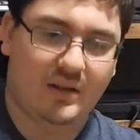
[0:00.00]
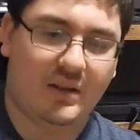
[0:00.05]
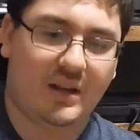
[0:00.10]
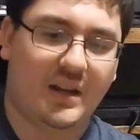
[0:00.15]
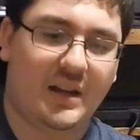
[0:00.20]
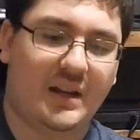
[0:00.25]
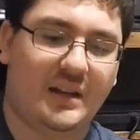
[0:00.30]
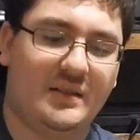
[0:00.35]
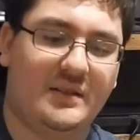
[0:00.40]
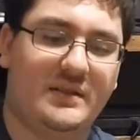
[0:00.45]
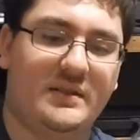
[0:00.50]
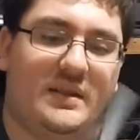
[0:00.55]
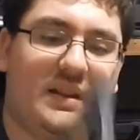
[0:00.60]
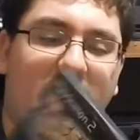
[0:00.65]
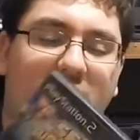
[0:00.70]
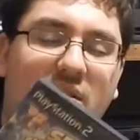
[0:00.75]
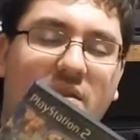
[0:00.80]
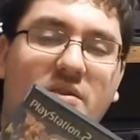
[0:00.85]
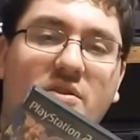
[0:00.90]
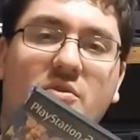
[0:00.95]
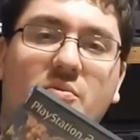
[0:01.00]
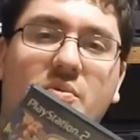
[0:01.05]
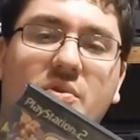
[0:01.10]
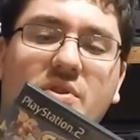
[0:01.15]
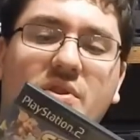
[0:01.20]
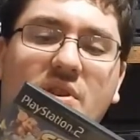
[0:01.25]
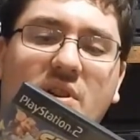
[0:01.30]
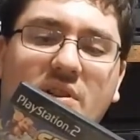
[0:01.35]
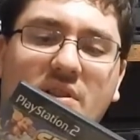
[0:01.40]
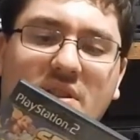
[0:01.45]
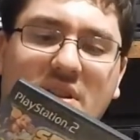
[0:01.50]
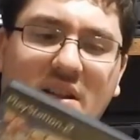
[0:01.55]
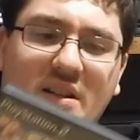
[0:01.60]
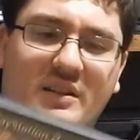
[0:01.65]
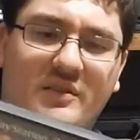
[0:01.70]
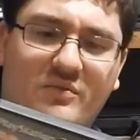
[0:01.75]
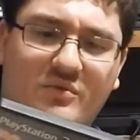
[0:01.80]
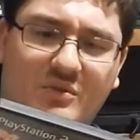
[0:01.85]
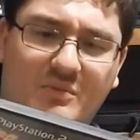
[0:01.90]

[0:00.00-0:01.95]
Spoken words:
And Sega Superstar Tennis.